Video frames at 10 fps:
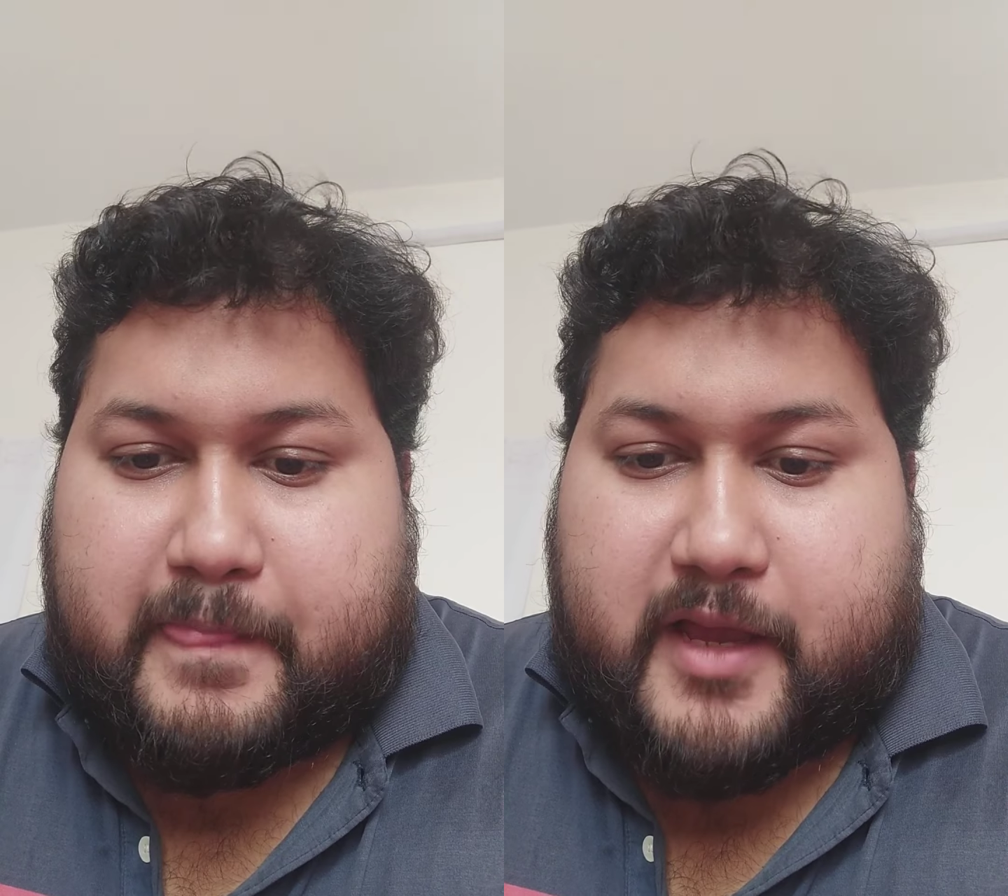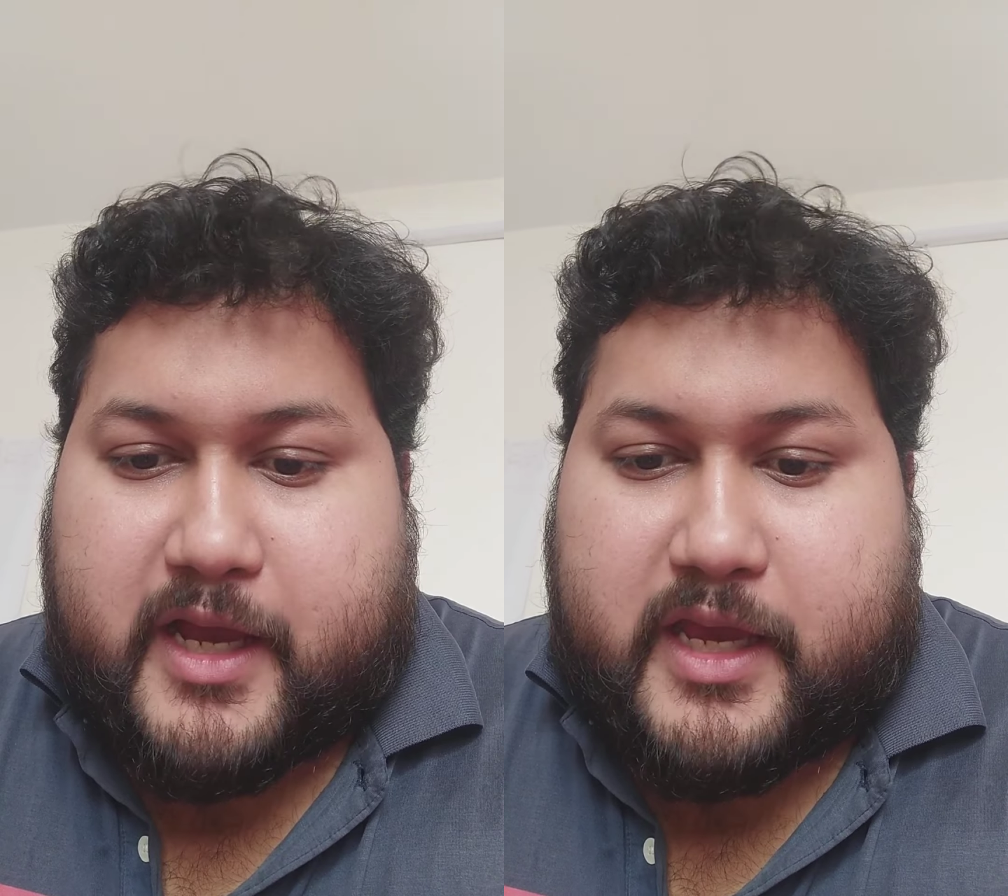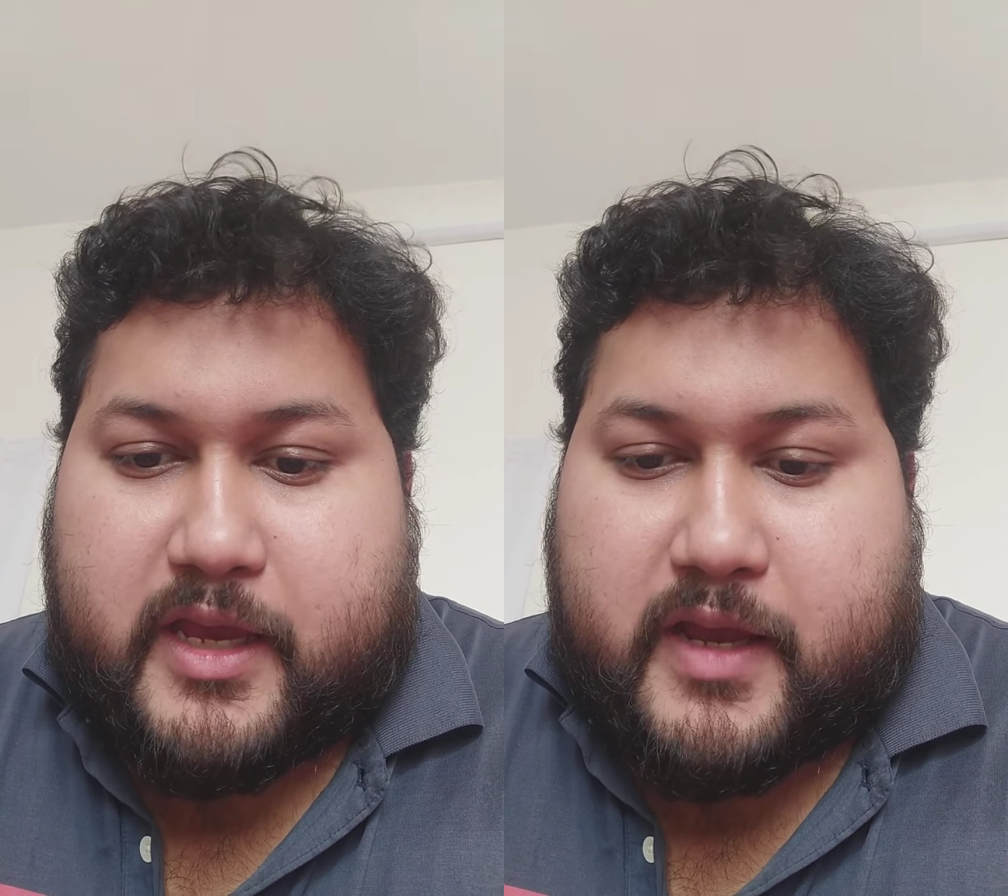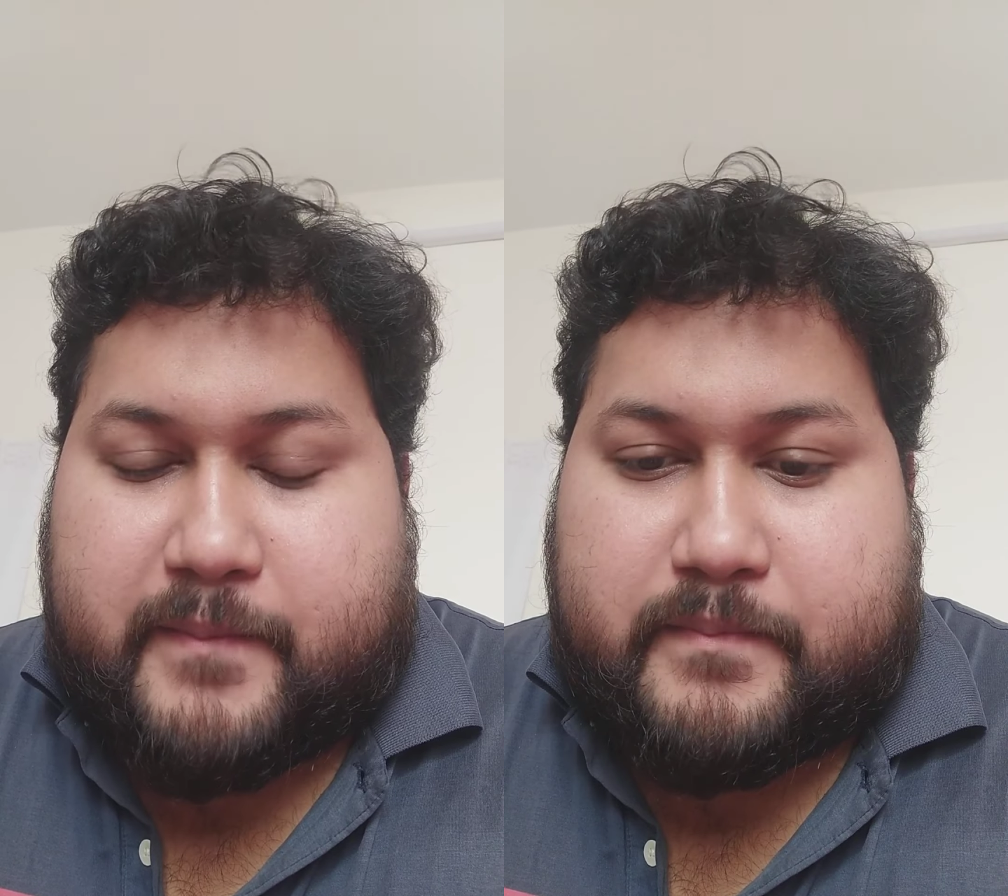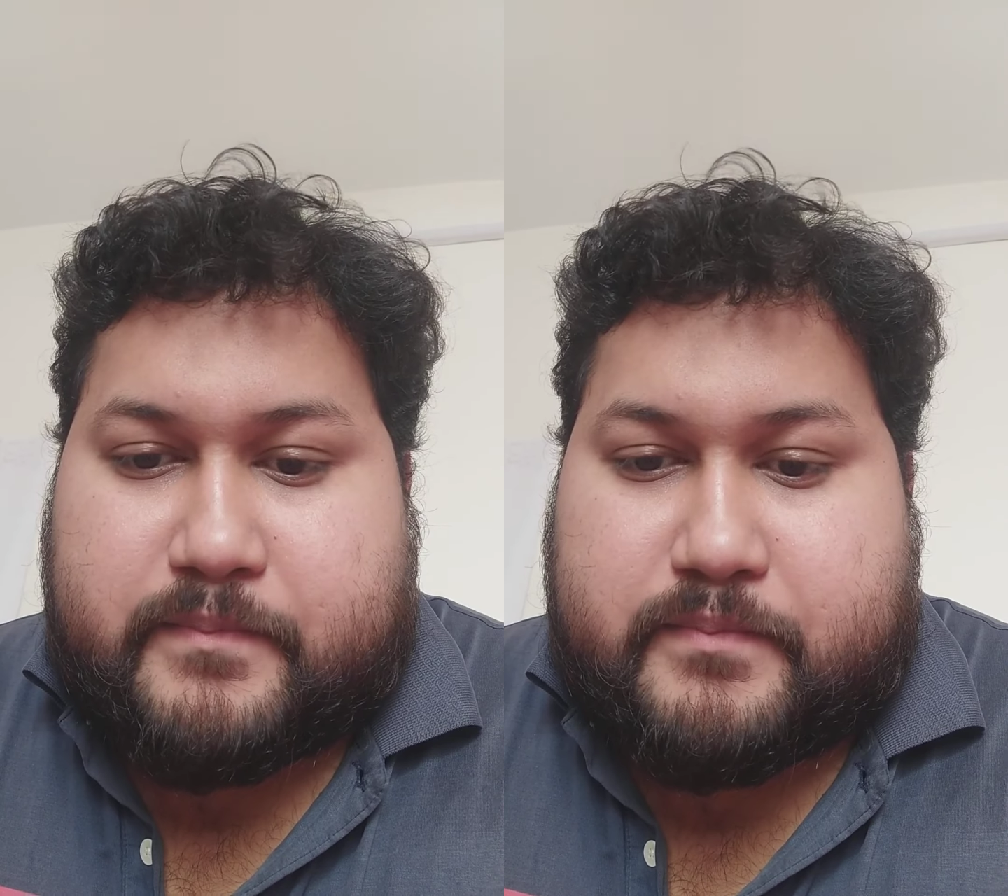I
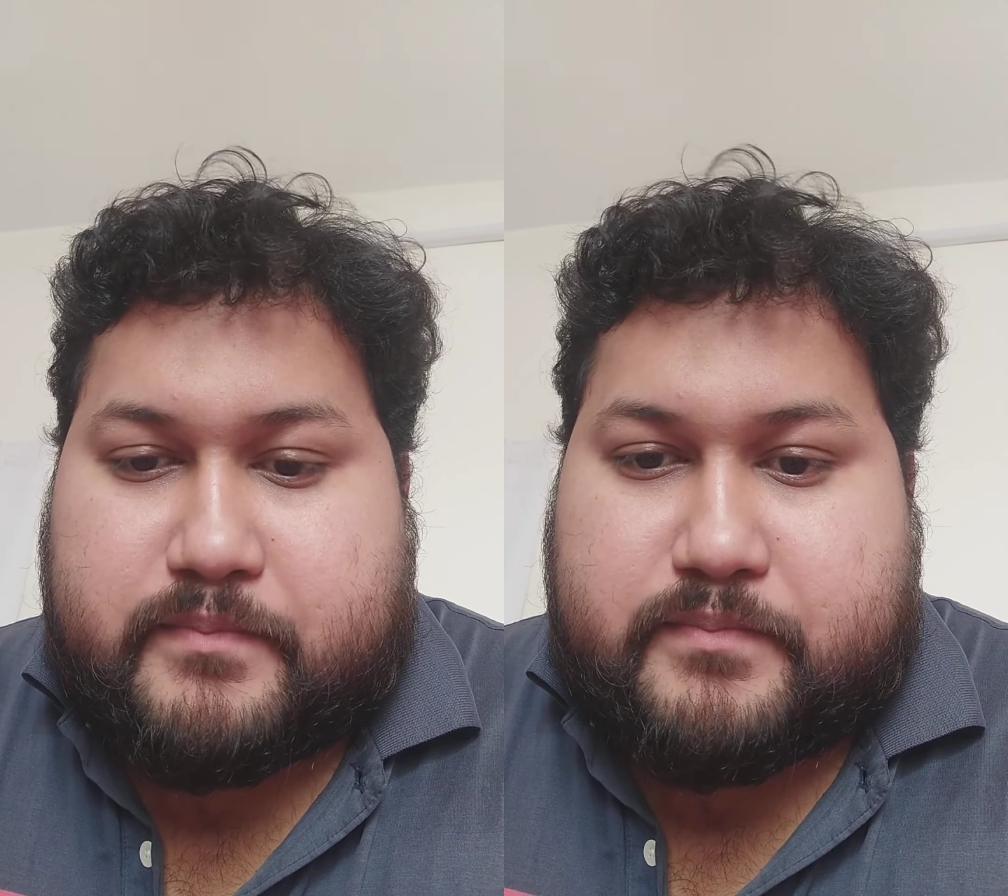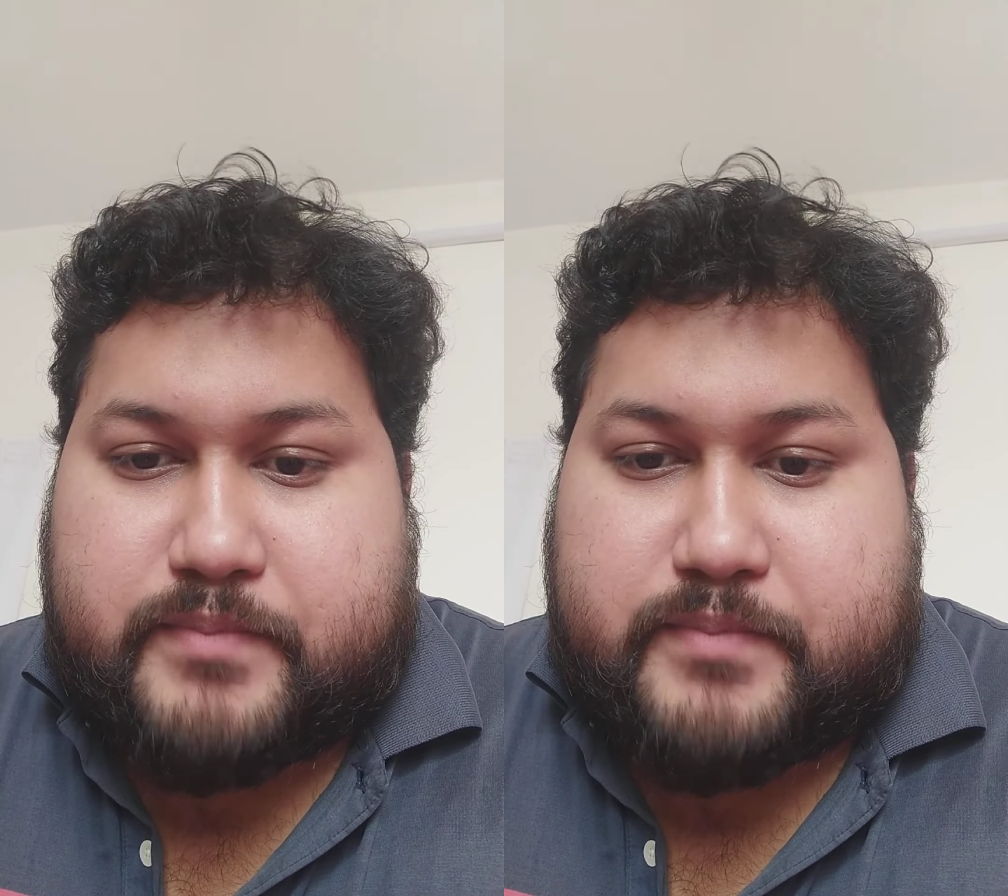am